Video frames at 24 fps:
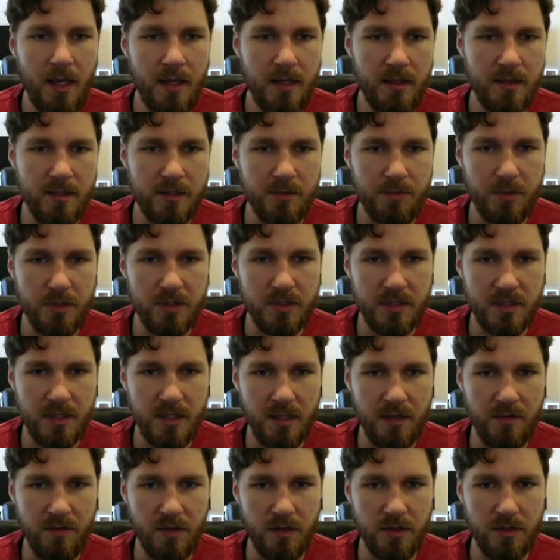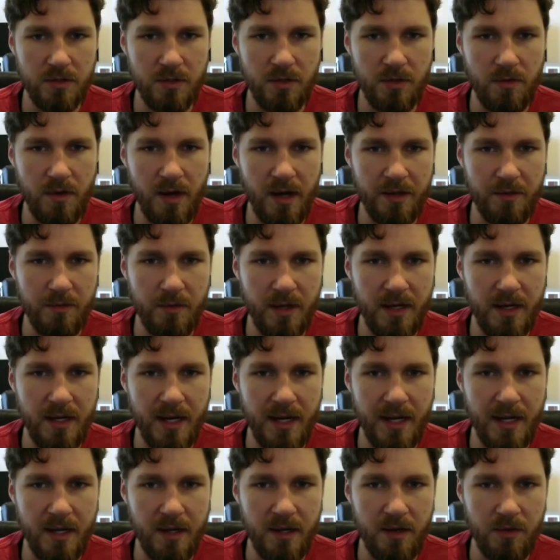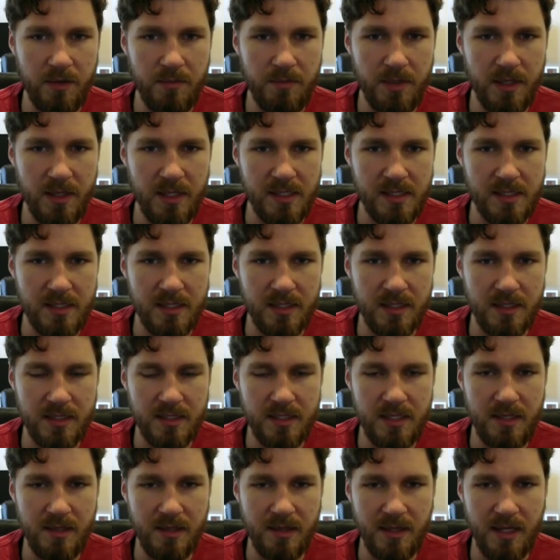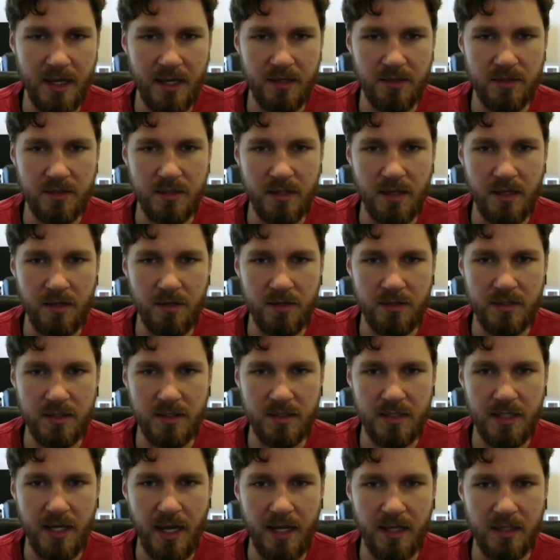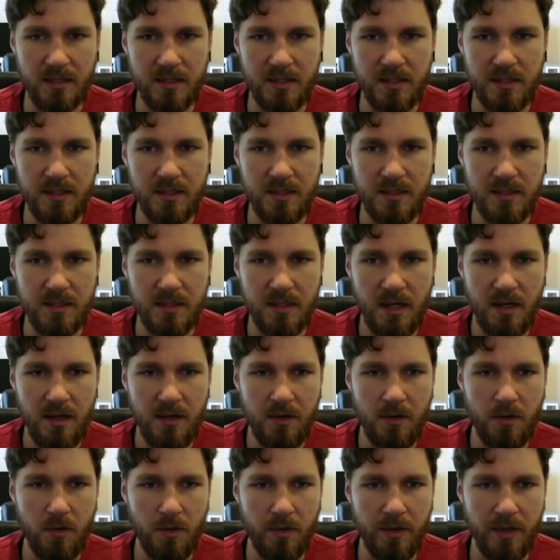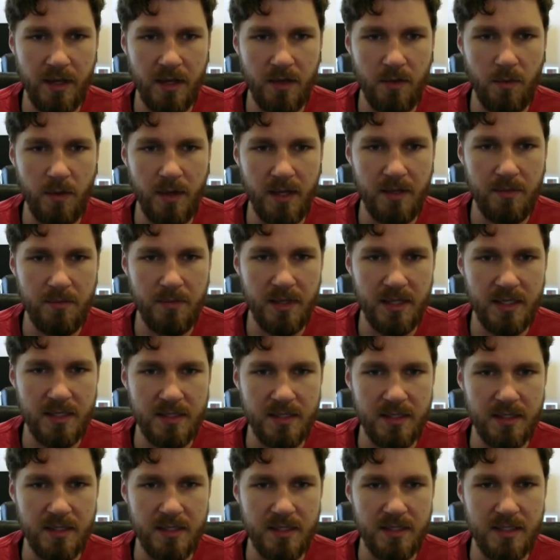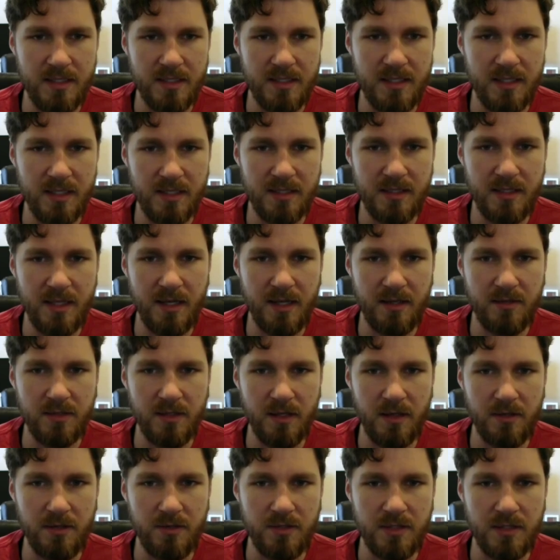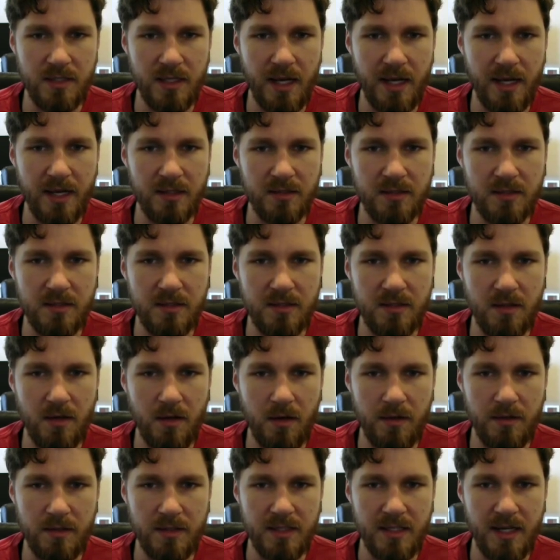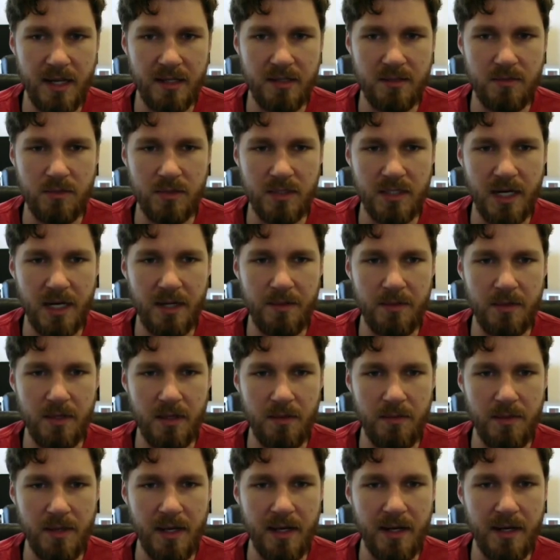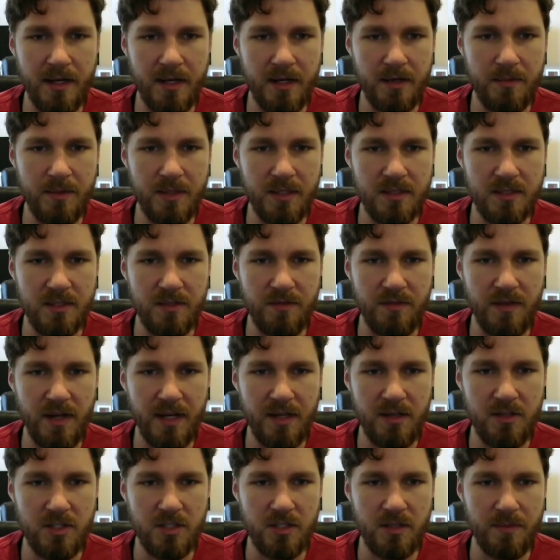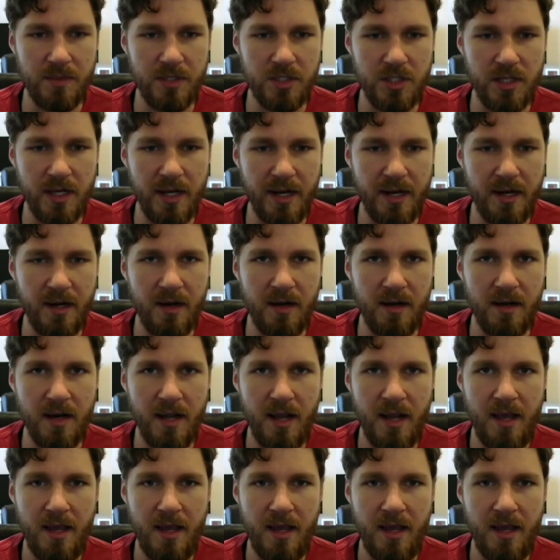This person can convert to a Roth right now and pay $16,000 in taxes or they can wait and pay $66,000 in taxes. Aren't the taxes in retirement going to be higher because the value is so much higher?